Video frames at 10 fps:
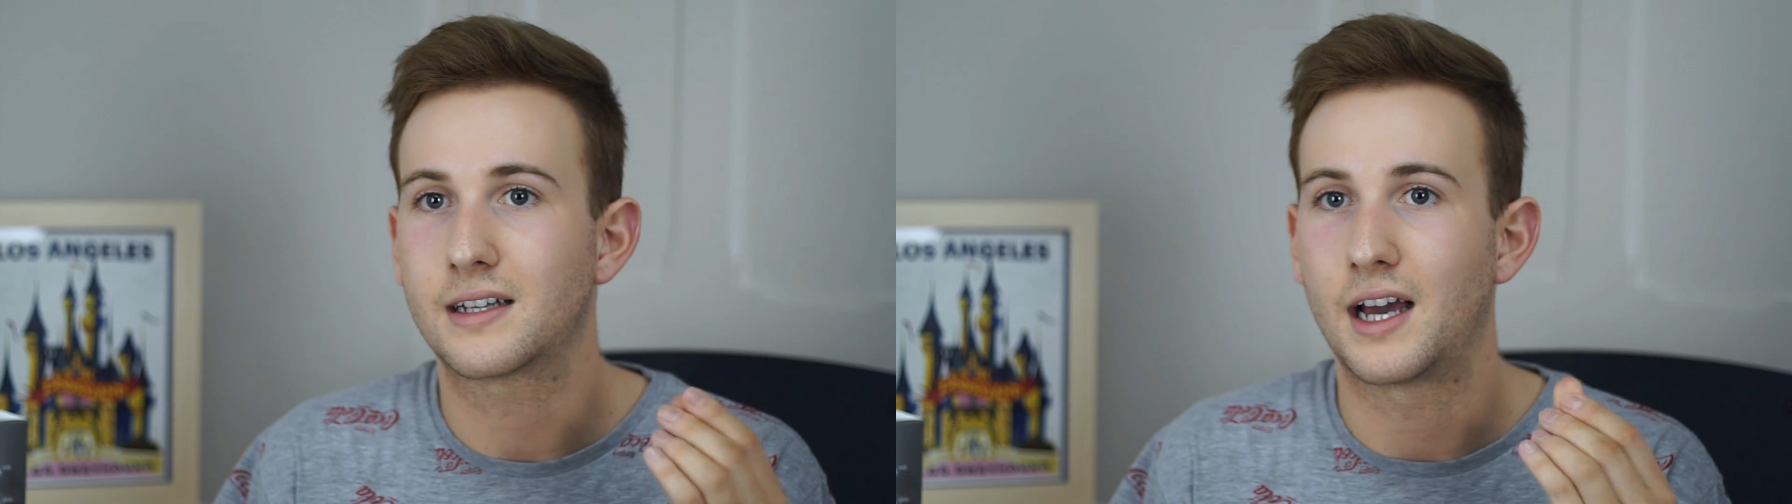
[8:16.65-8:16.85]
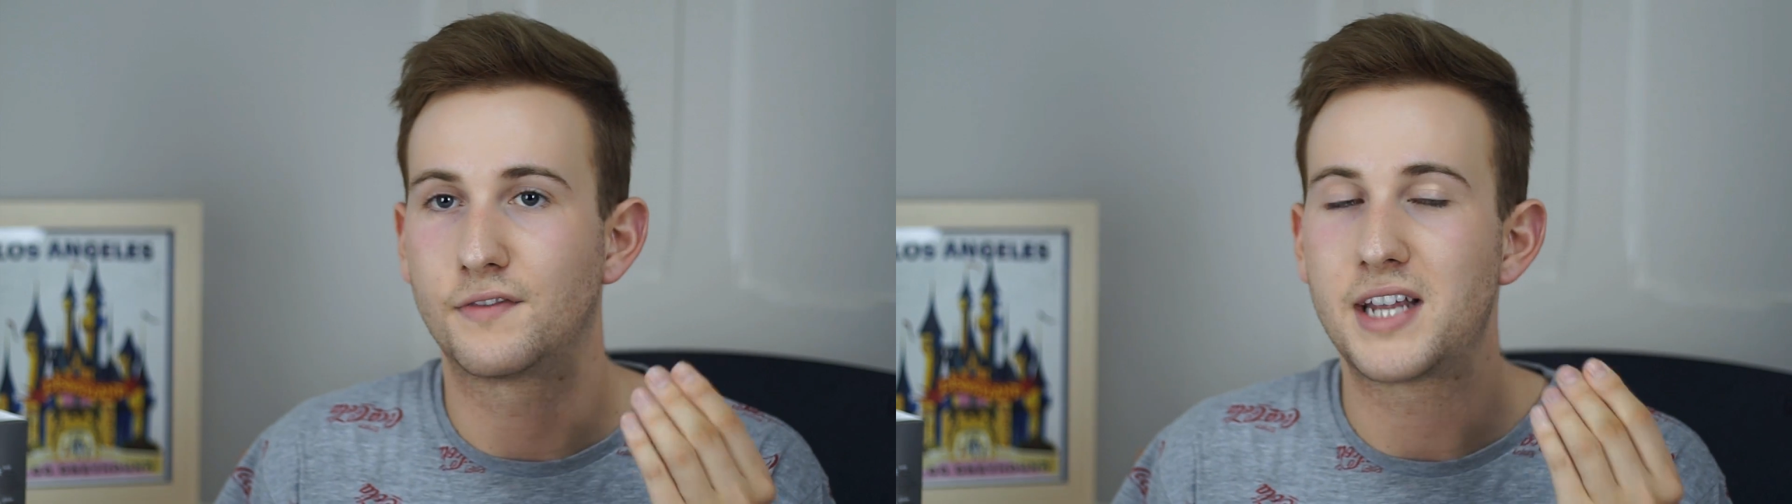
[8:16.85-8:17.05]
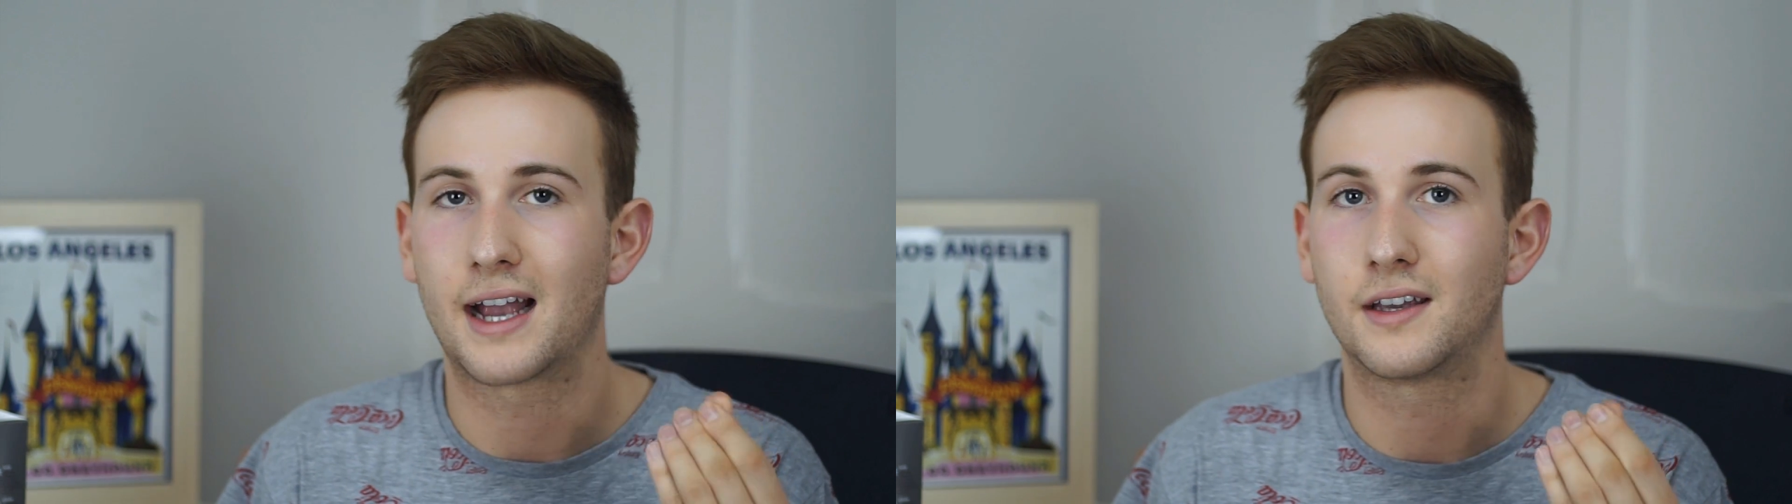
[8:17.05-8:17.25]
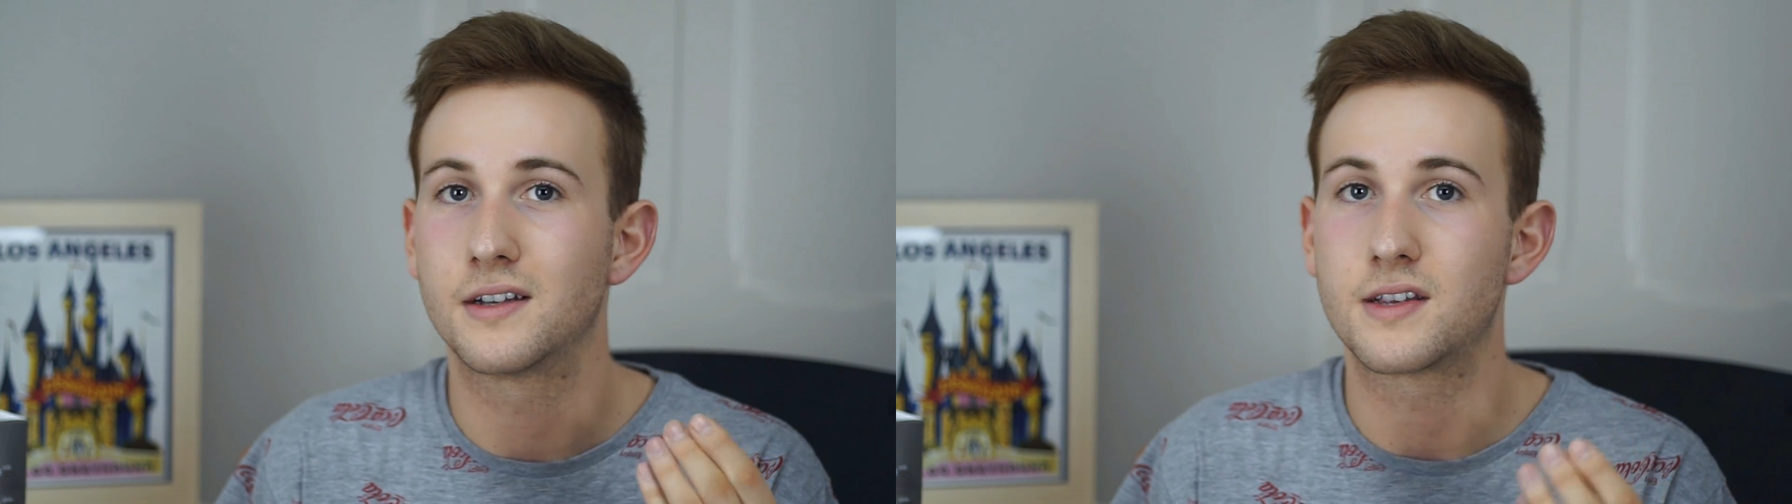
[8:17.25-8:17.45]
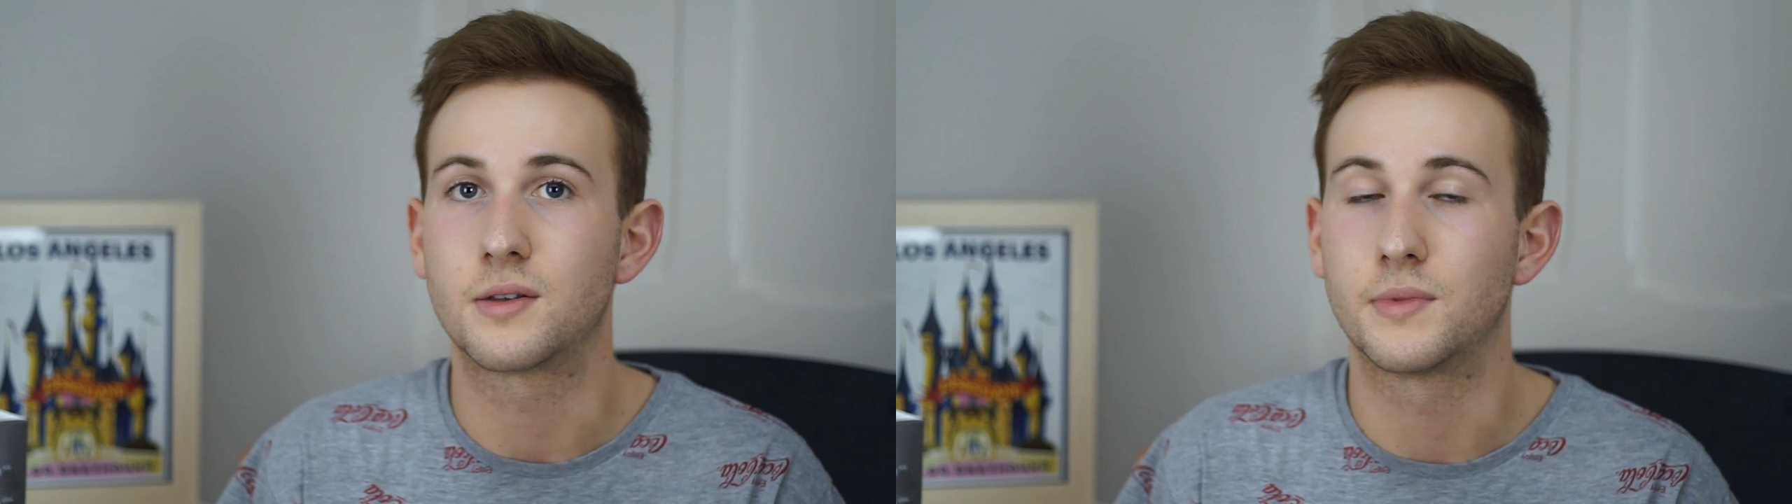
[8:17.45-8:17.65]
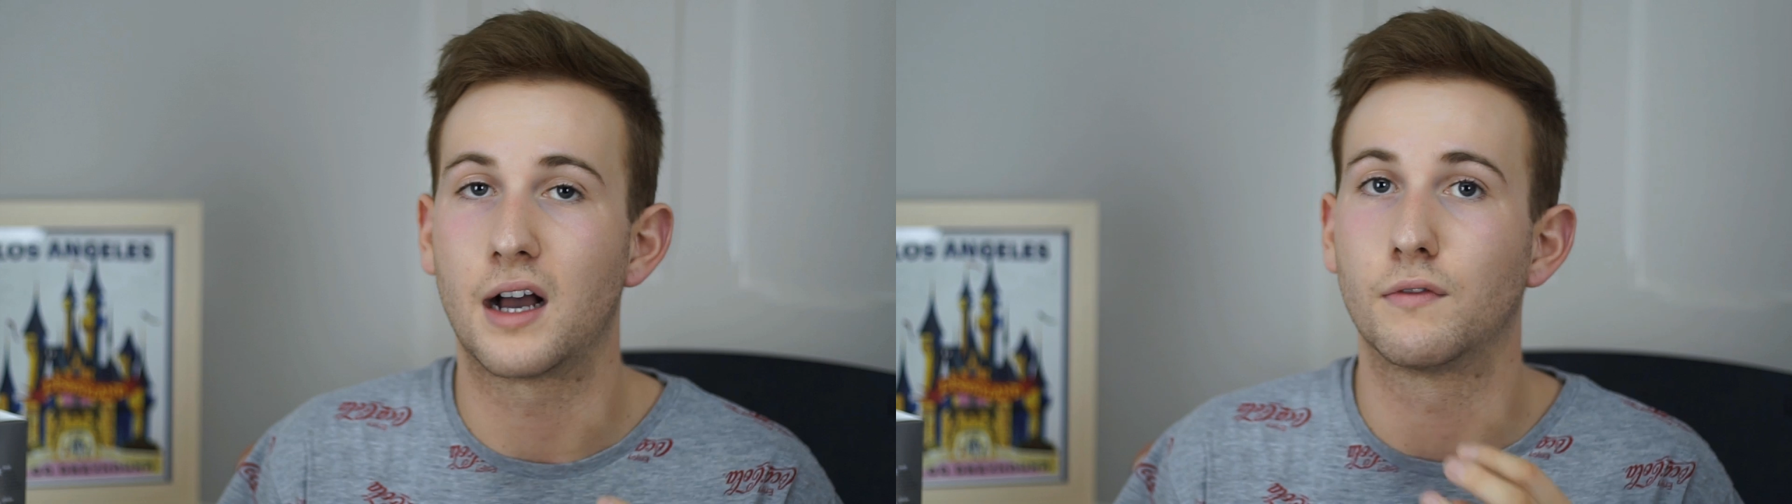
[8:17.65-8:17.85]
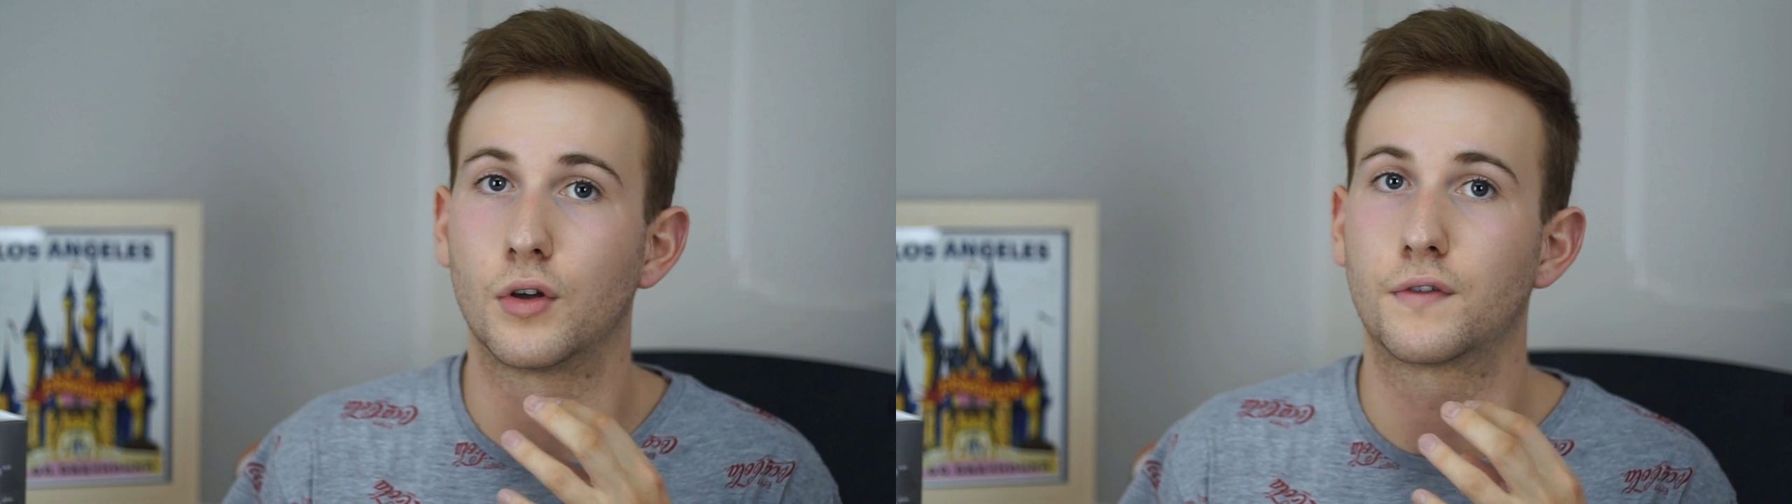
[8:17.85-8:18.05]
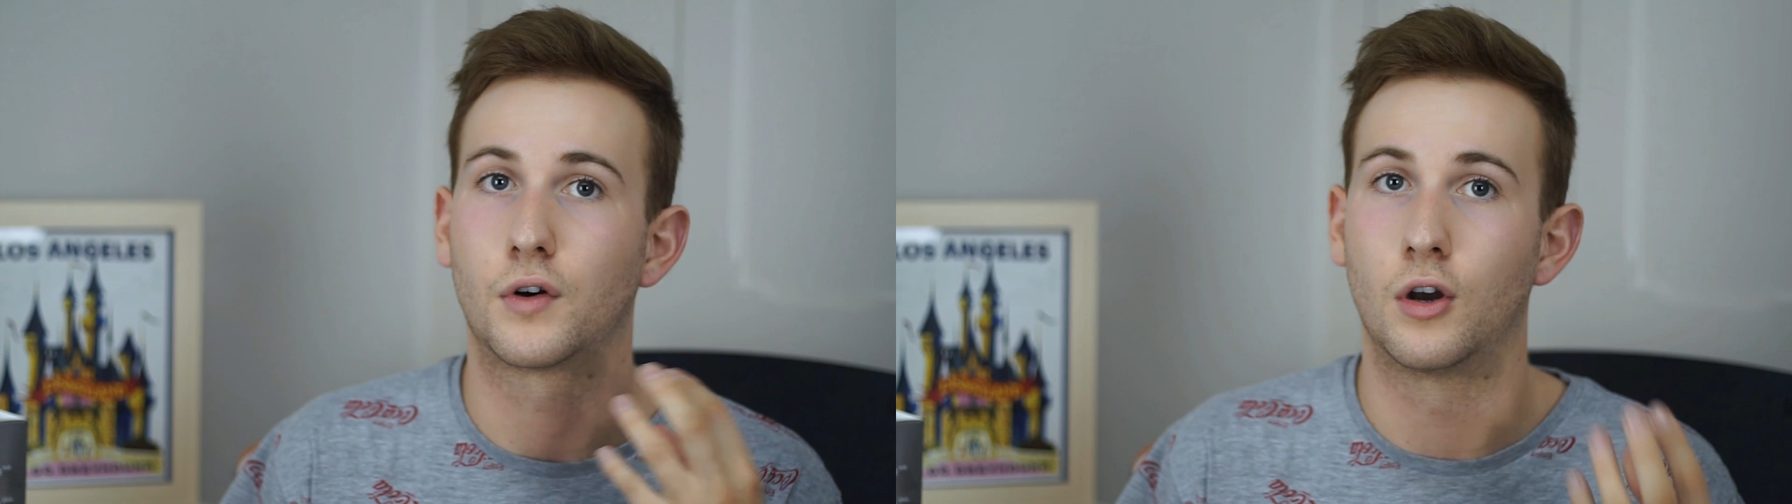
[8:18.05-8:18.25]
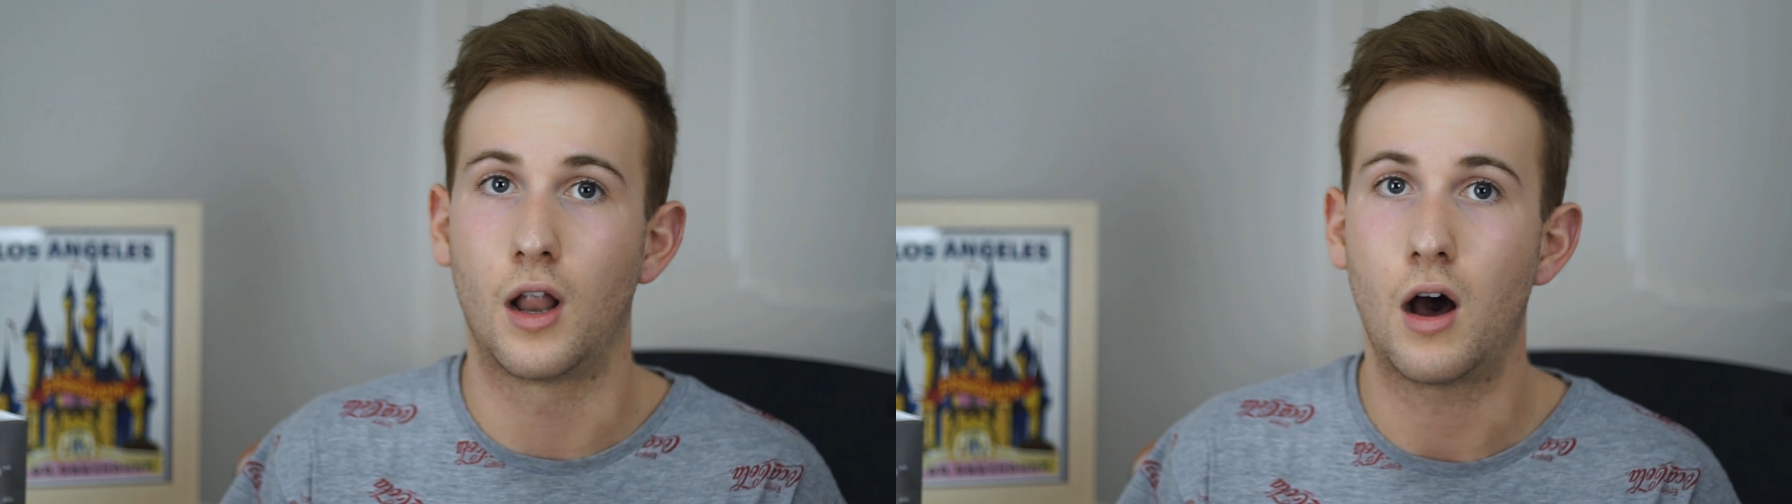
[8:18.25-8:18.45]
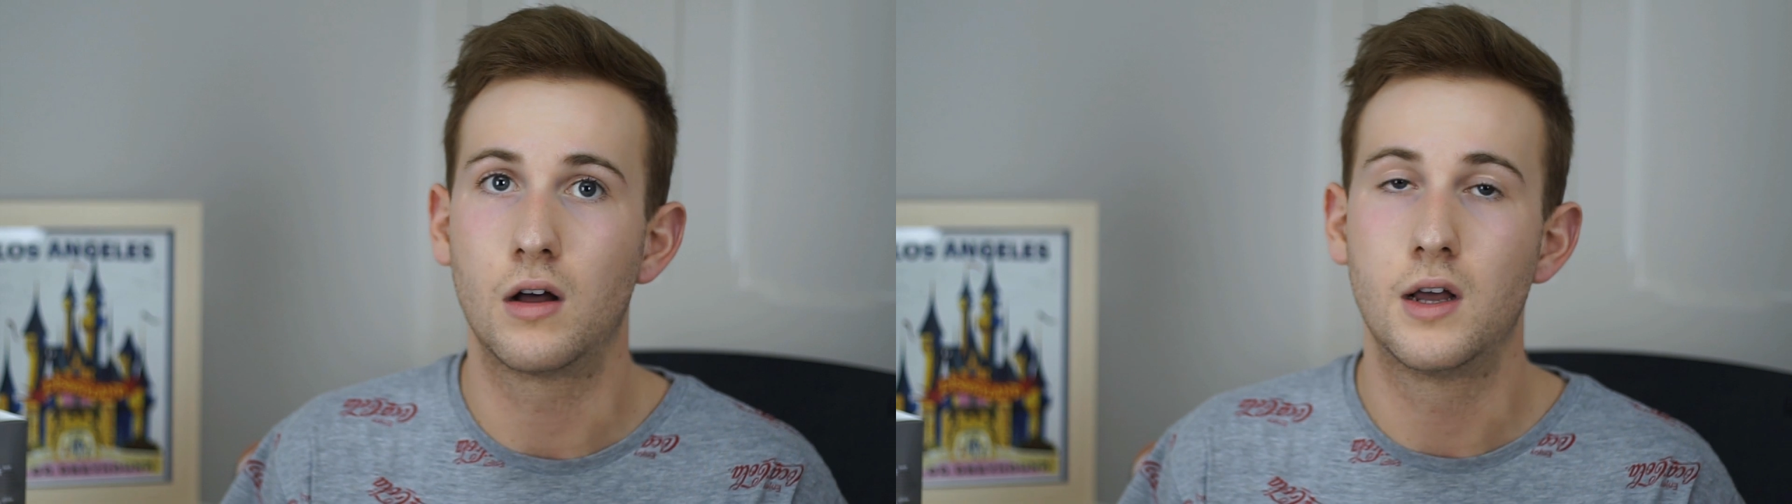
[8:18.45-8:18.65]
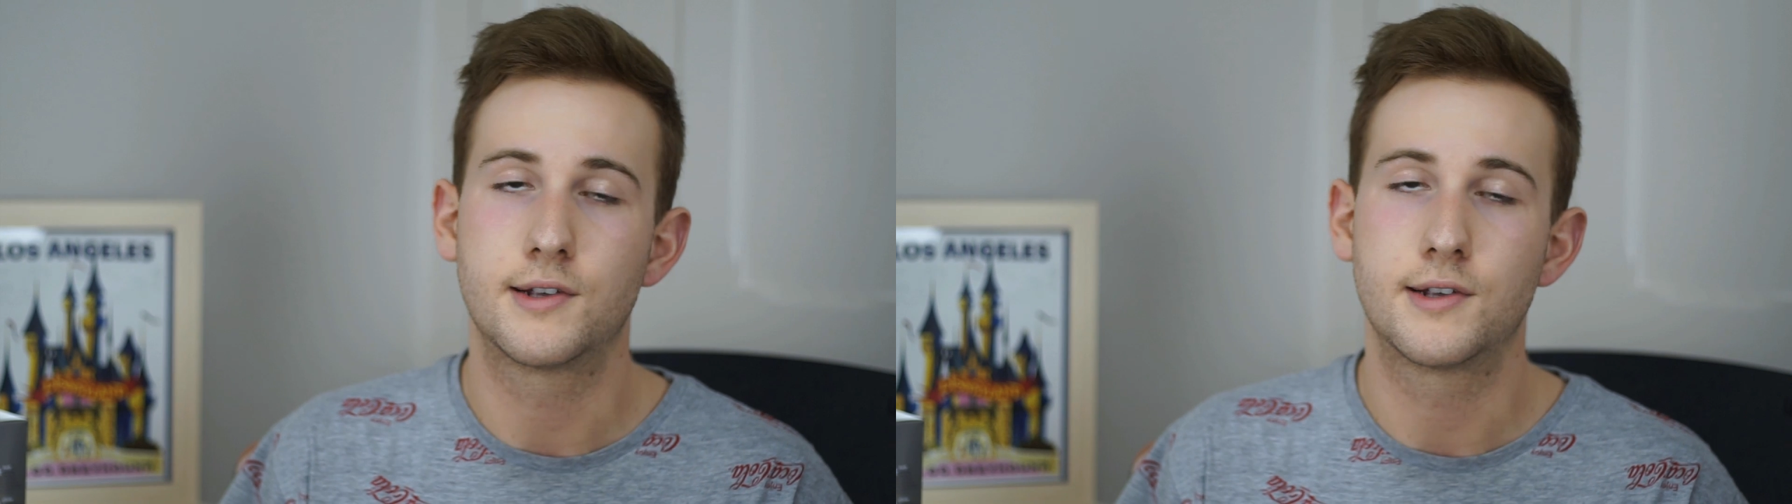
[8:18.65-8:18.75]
kind of tackiness is something that I've looked for a lot,